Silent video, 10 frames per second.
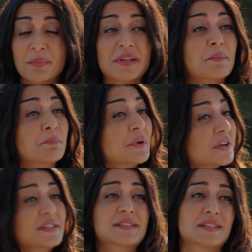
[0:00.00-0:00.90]
but I
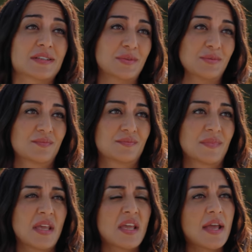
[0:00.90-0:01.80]
barely see you.
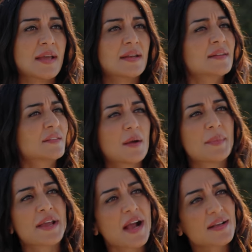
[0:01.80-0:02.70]
And
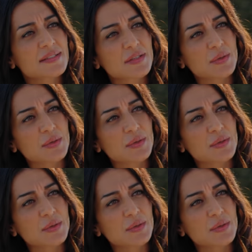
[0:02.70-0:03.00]
anytime I ask